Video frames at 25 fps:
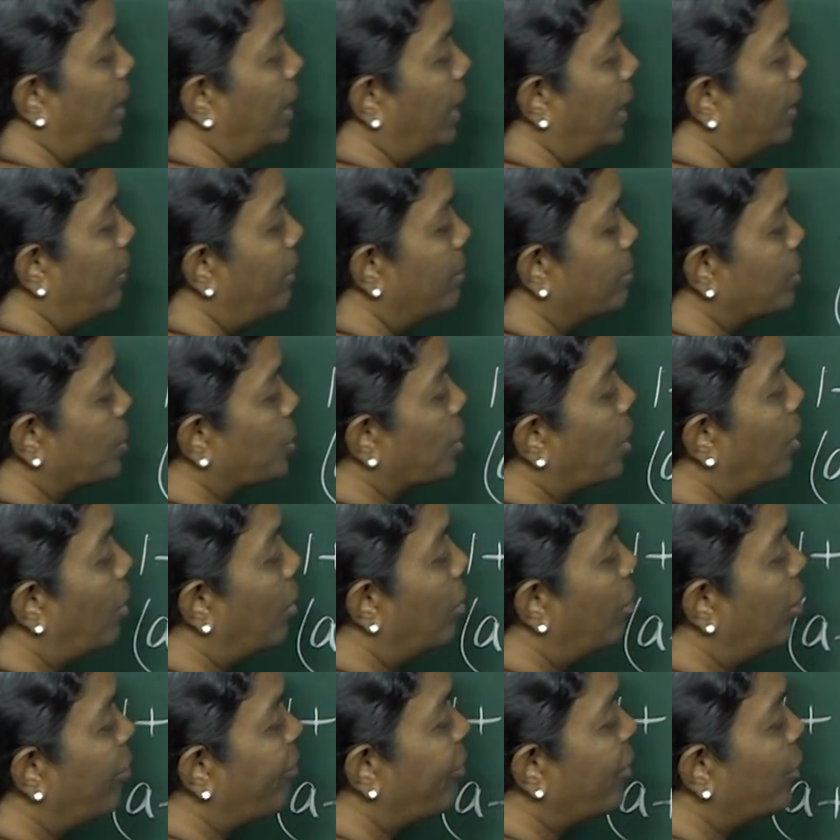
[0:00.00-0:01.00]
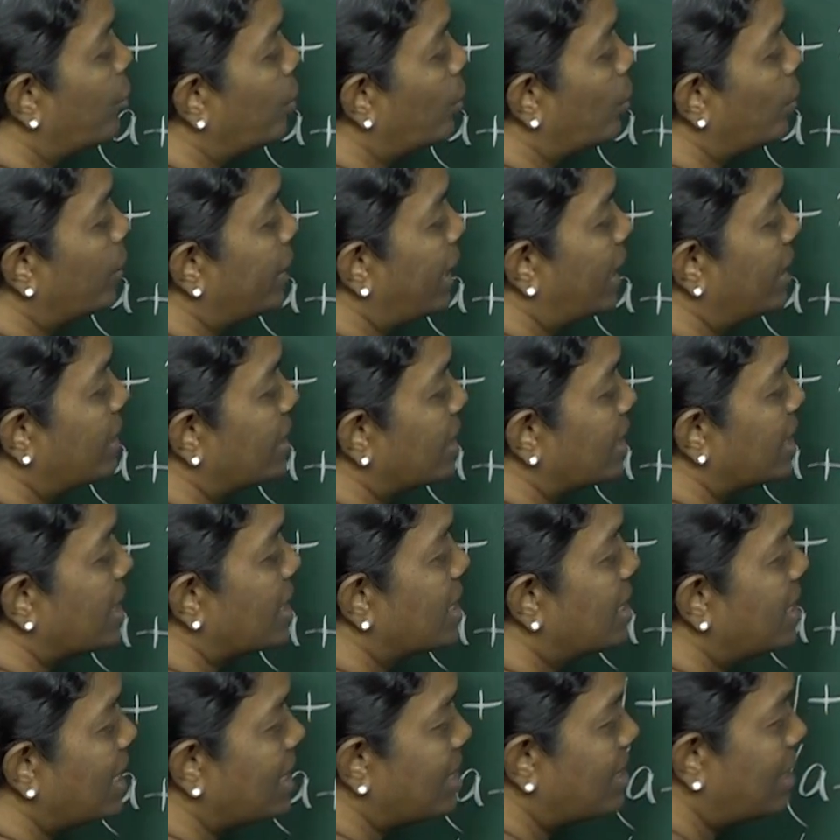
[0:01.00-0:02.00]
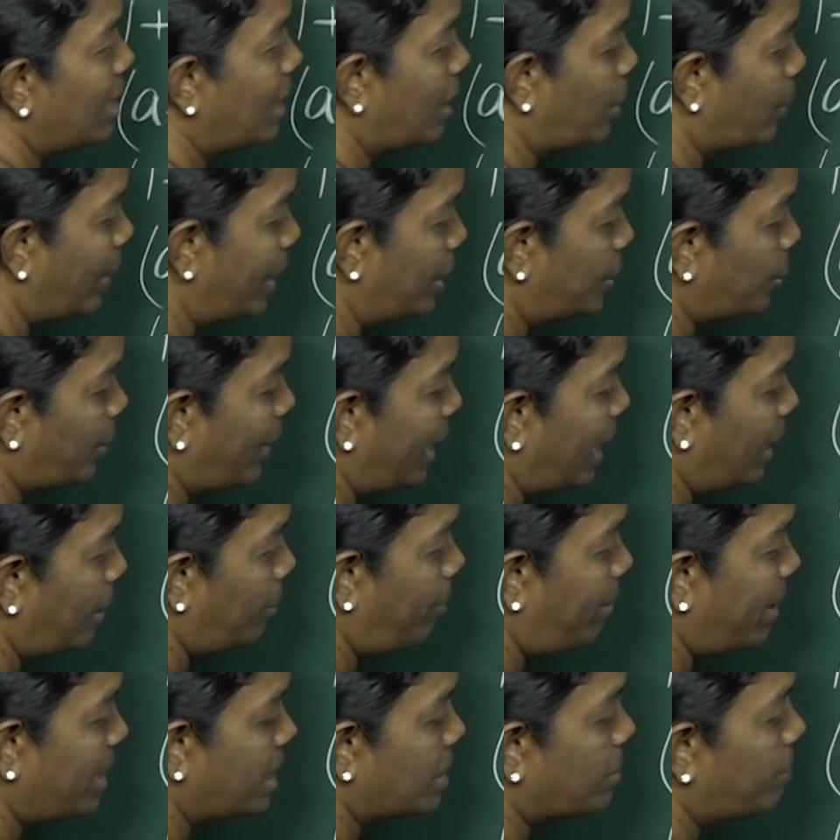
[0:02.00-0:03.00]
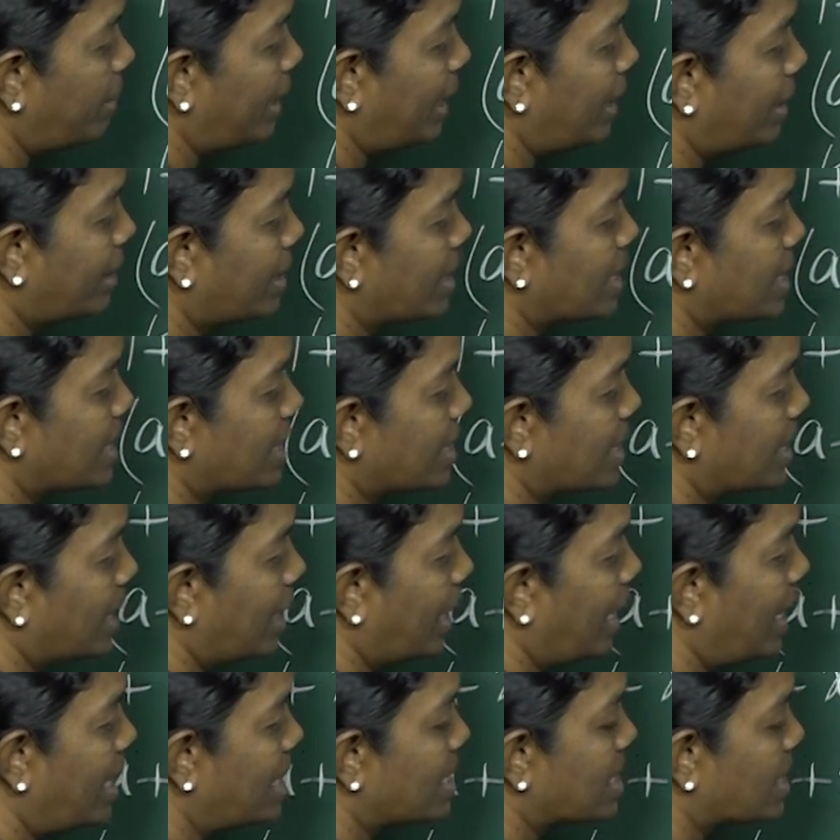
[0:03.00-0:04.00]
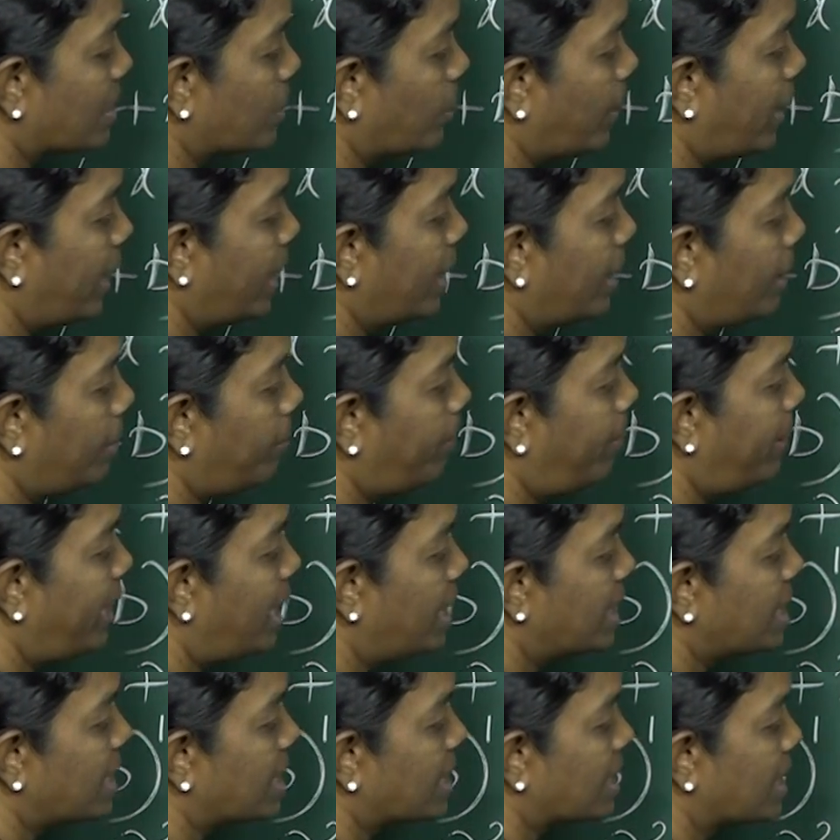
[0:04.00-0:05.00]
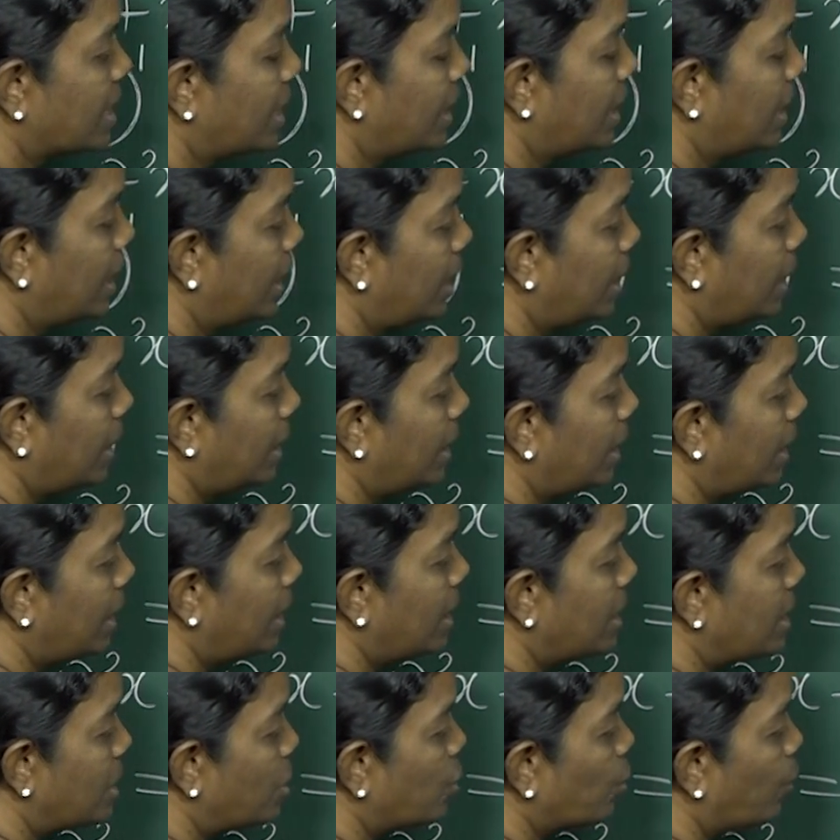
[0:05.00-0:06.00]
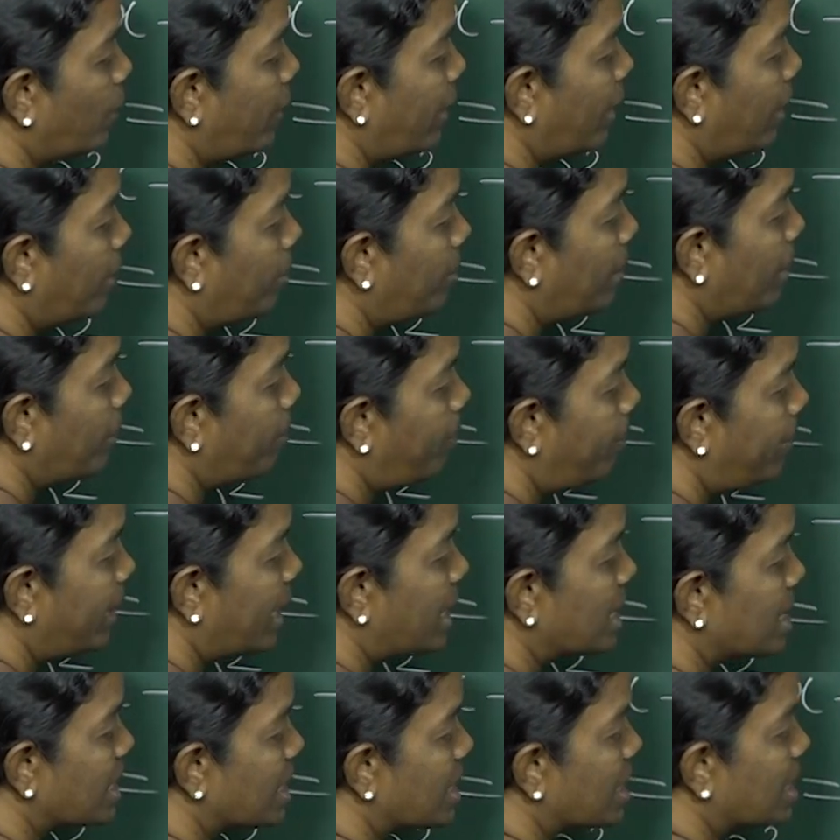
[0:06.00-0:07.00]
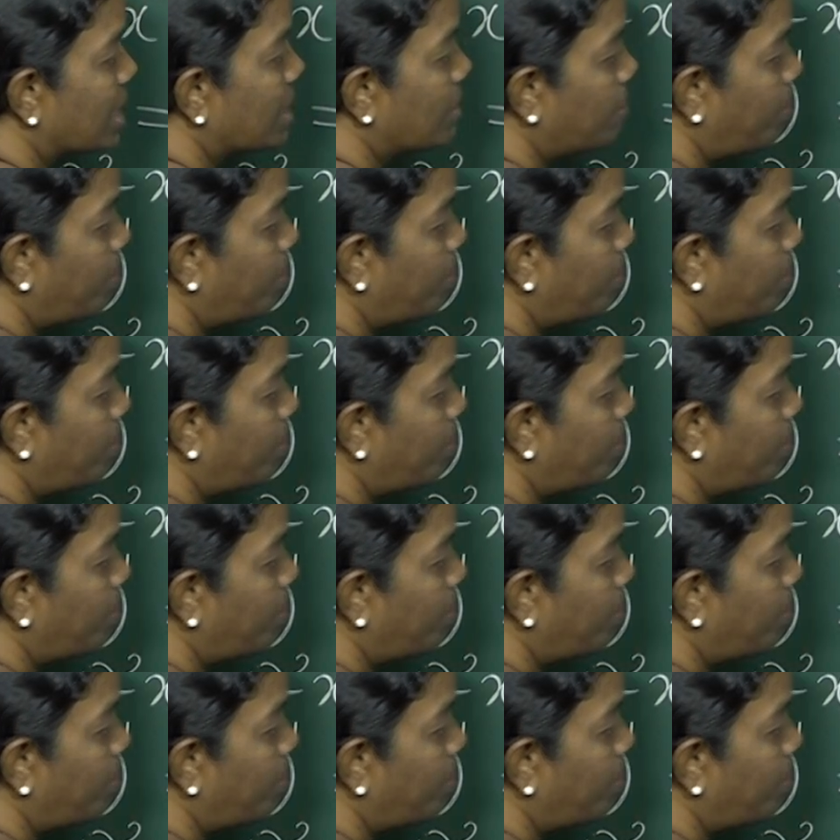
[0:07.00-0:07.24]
Now I'm sure all of you know that this is just equal to a plus b. This is a square plus 2ab plus